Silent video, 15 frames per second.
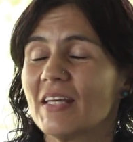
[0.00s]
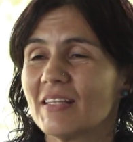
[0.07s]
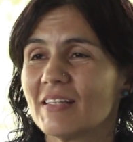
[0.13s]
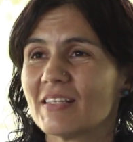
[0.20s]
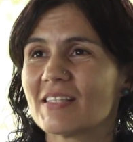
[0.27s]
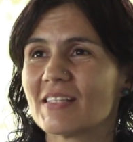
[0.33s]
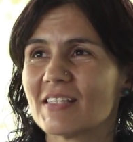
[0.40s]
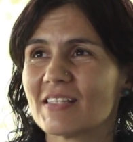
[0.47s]

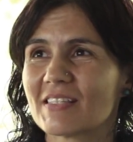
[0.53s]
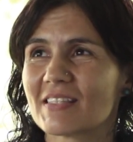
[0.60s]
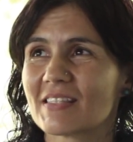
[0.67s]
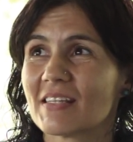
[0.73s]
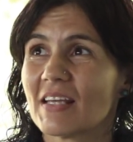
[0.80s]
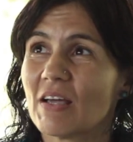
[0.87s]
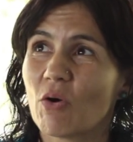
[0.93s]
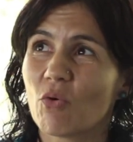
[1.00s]
This
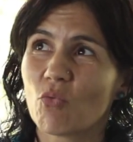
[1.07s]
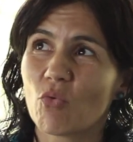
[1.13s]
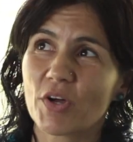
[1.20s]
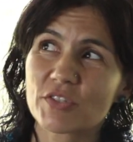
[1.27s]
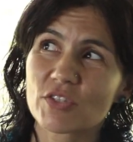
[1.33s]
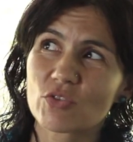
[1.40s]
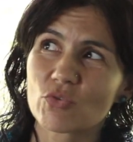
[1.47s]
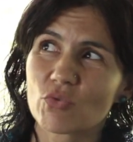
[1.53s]
is
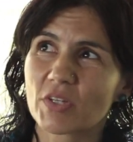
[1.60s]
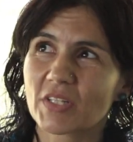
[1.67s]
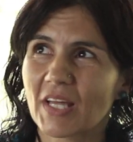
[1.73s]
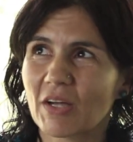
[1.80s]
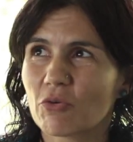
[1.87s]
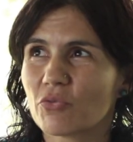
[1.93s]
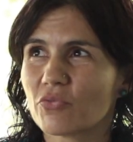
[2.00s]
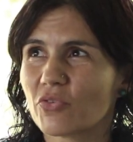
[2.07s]
Watsu and
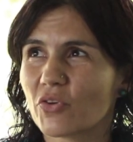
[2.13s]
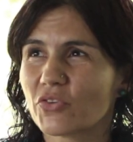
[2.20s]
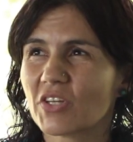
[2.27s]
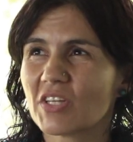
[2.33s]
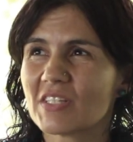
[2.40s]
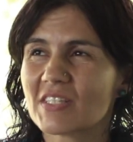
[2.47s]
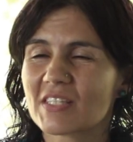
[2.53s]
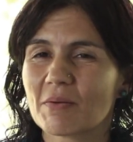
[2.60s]
Aqua
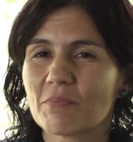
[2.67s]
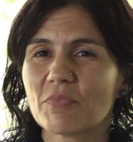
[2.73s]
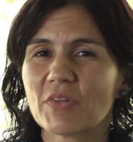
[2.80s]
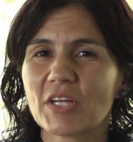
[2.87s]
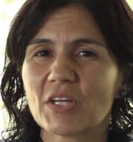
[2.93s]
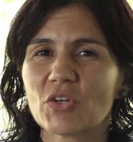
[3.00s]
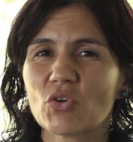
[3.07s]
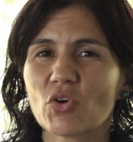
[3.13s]
Floating is
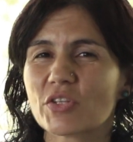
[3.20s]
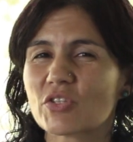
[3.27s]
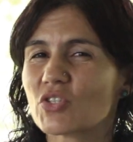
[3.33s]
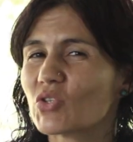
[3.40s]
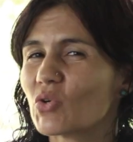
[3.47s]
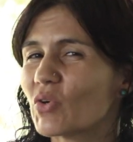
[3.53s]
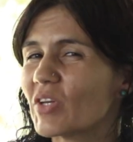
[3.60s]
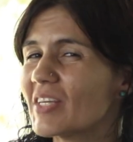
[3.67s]
something not
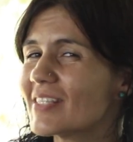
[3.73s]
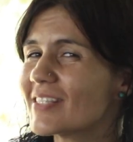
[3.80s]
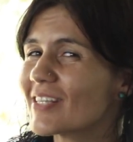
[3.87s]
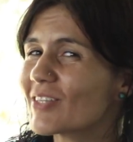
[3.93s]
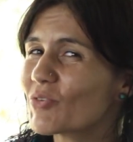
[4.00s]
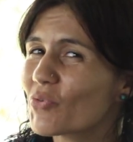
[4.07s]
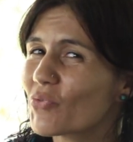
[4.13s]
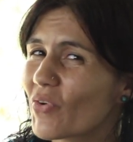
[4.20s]
so easy
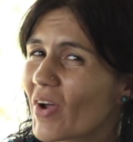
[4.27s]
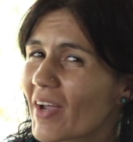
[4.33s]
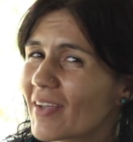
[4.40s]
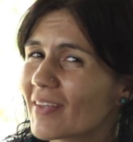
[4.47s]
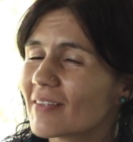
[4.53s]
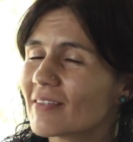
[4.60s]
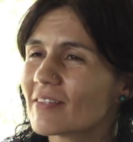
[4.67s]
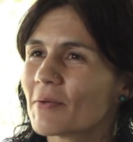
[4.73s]
to
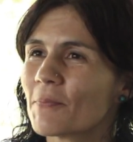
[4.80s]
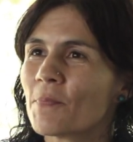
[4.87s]
find.